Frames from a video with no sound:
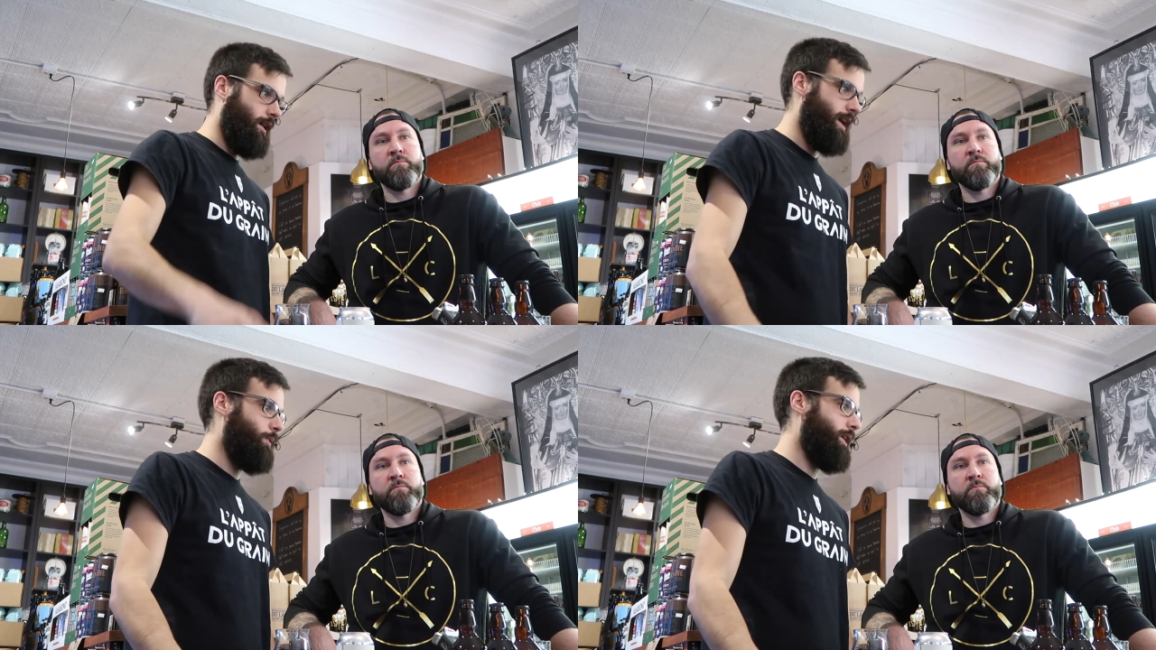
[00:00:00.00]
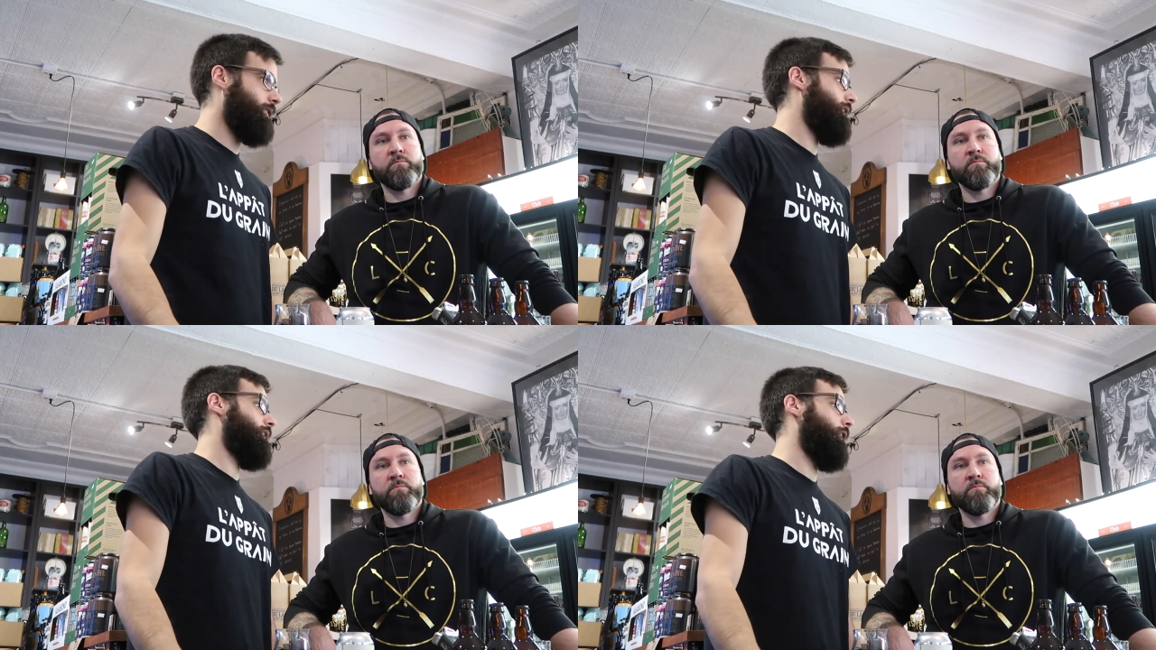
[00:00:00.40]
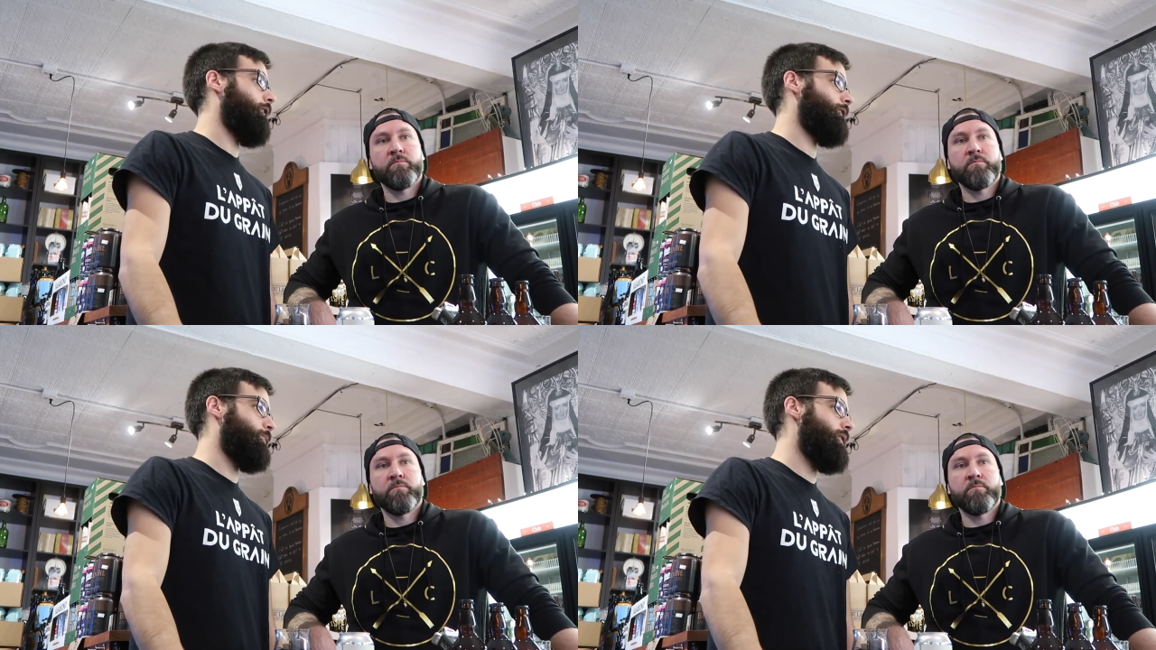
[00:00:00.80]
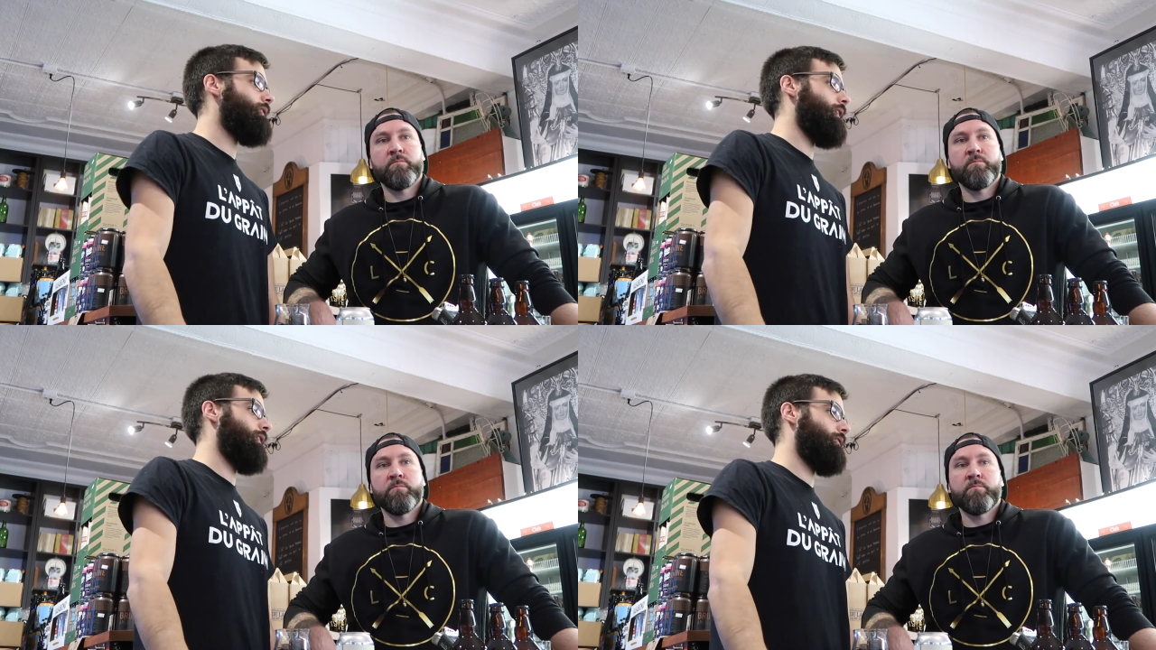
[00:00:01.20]
Speaker 1: I went there all the
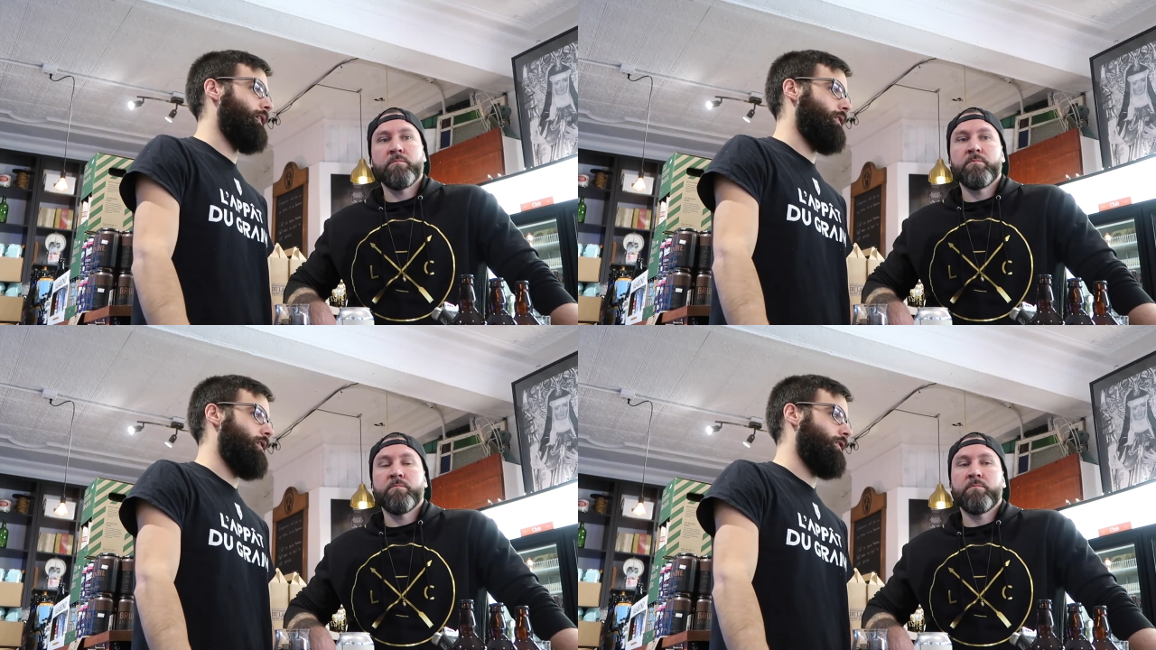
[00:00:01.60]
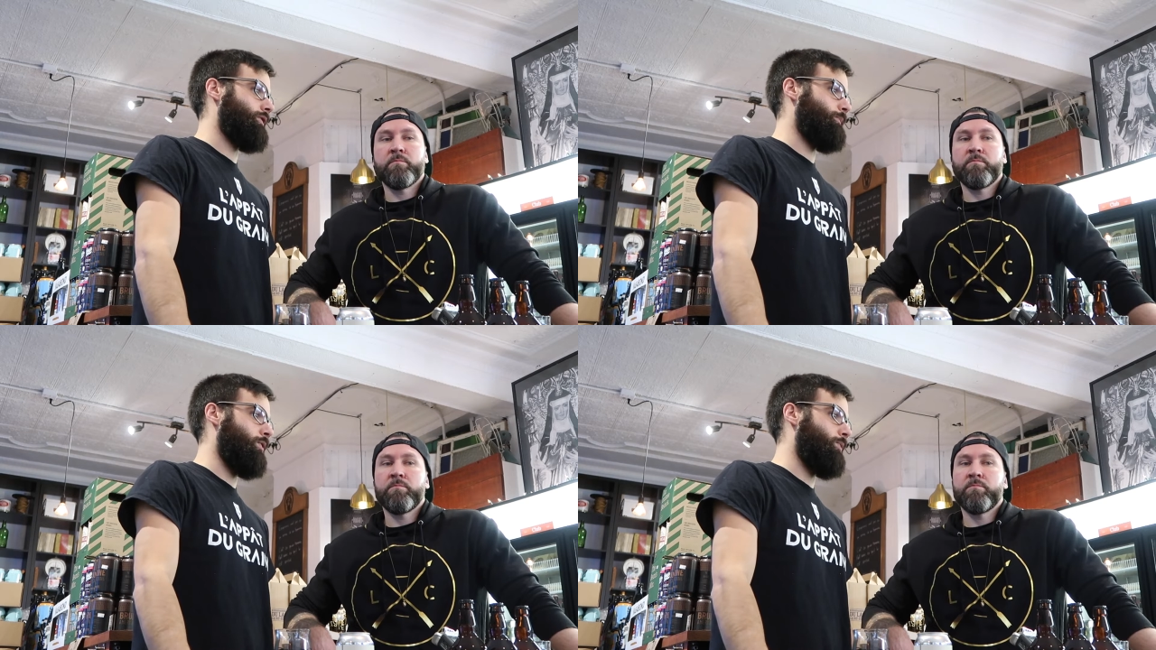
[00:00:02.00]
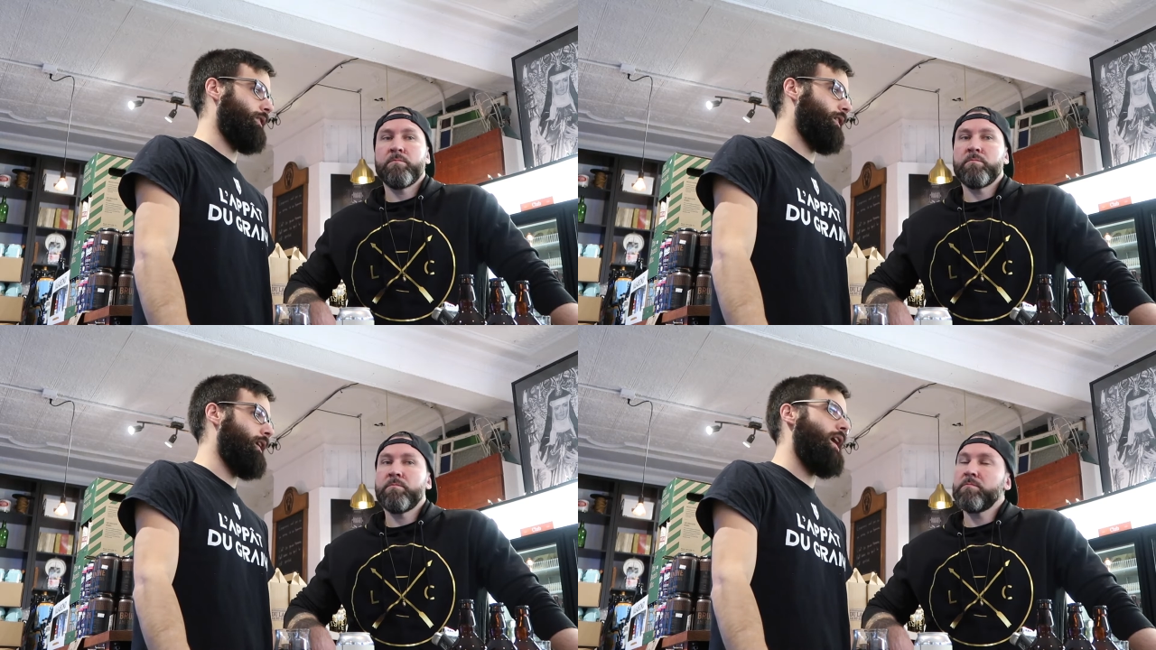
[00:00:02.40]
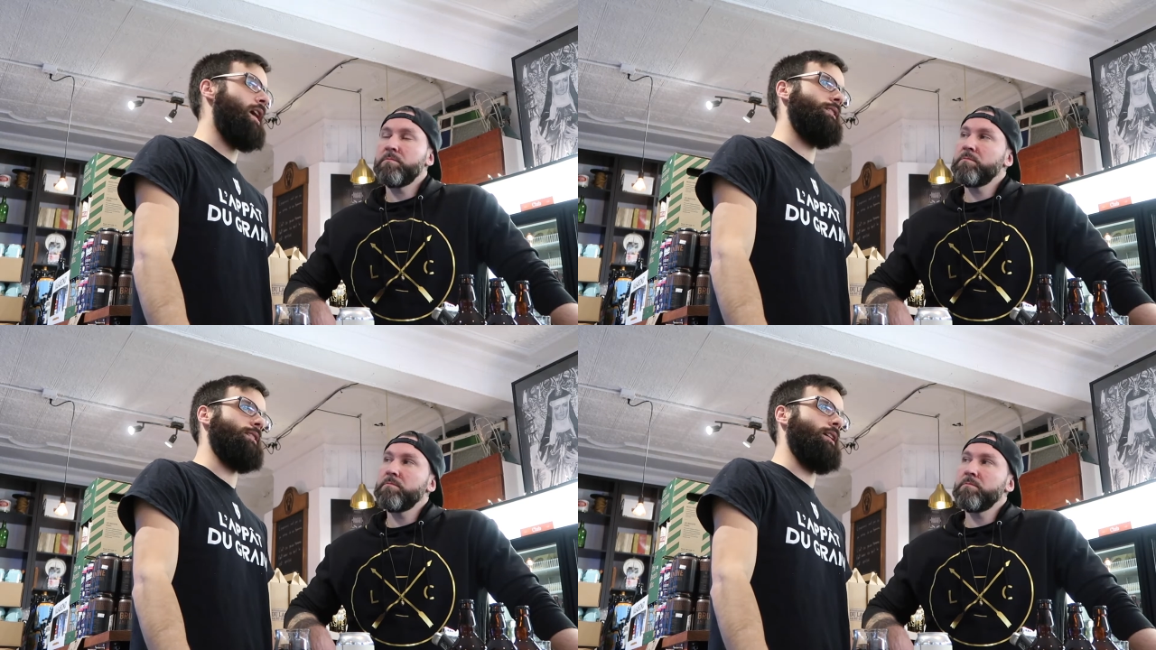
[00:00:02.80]
weekend and uh, spoke with the
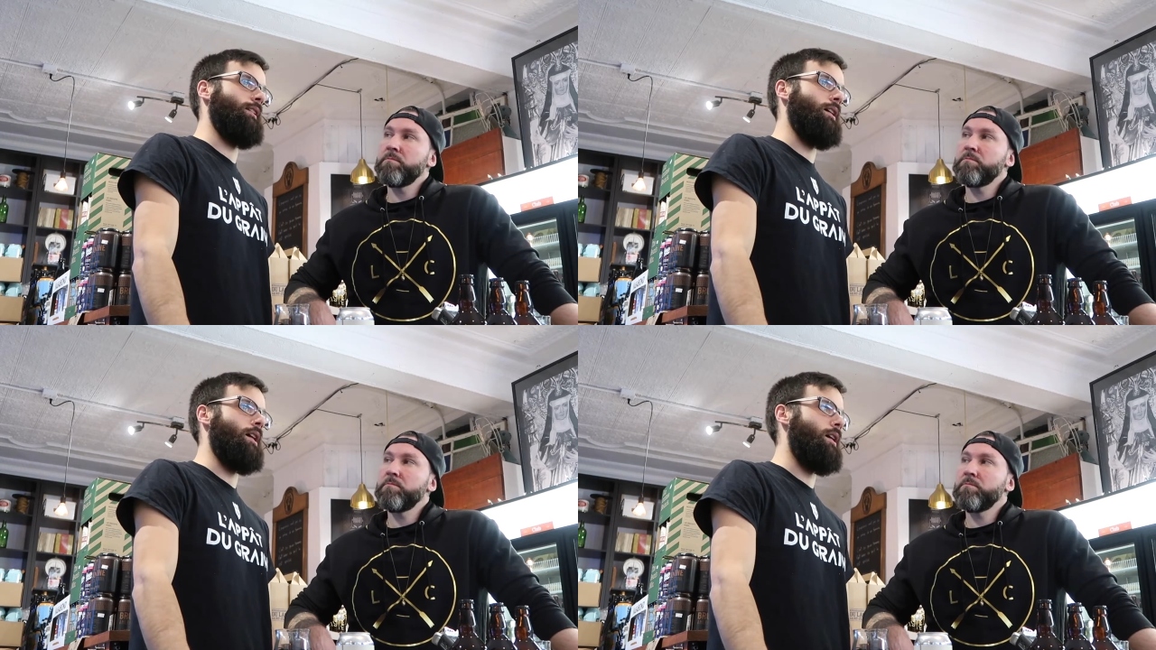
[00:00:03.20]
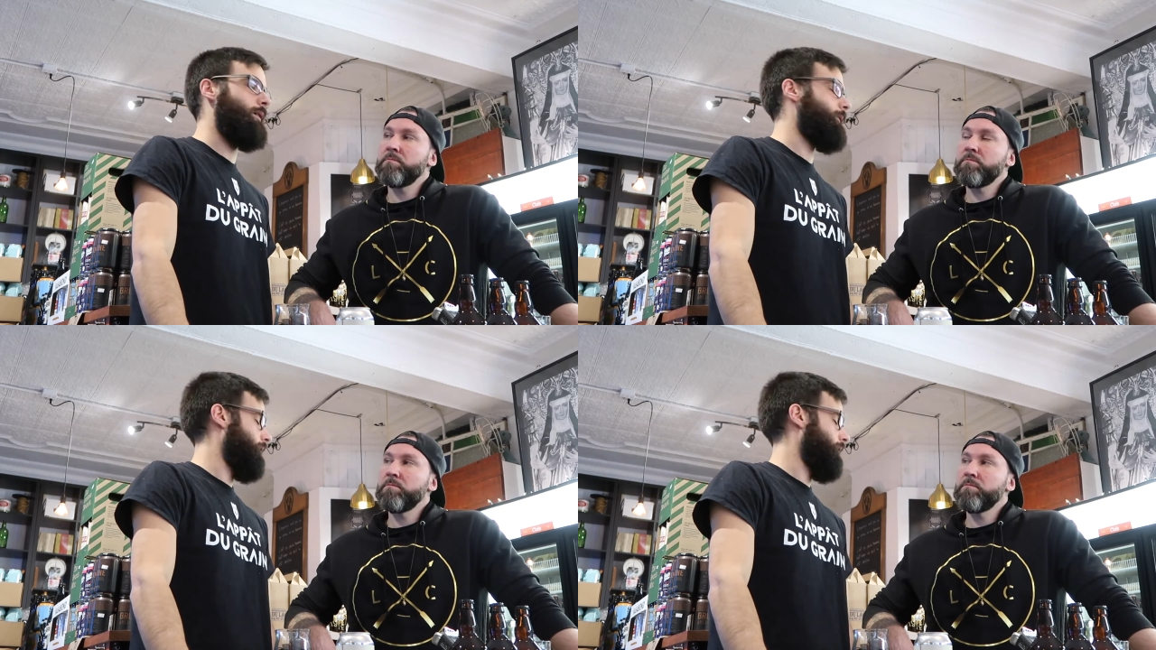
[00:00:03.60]
guys. And uh,